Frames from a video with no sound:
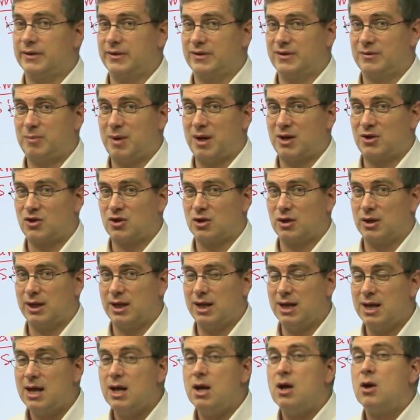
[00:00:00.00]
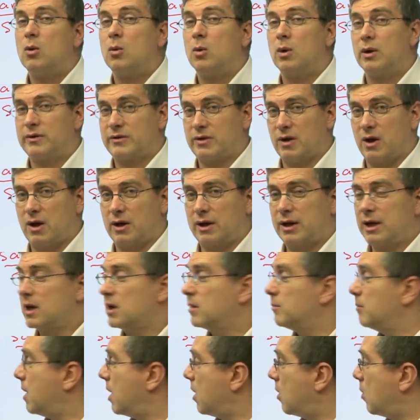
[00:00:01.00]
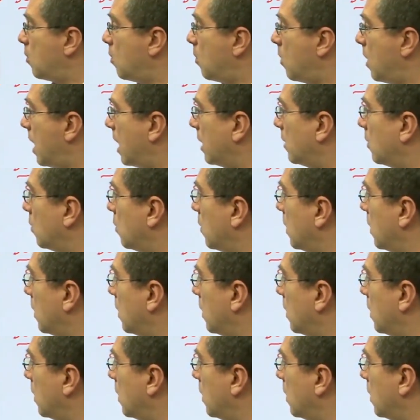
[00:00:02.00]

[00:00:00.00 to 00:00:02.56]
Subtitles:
especially. We're talking about what?